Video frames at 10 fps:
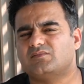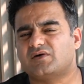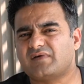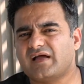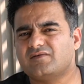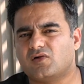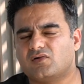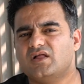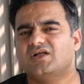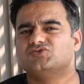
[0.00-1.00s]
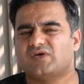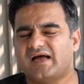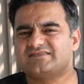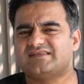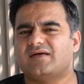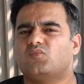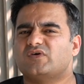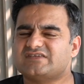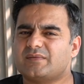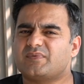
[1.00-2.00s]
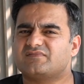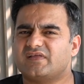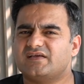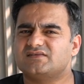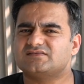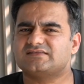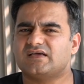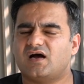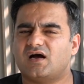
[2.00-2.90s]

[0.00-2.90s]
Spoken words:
arrival to ask them what type of things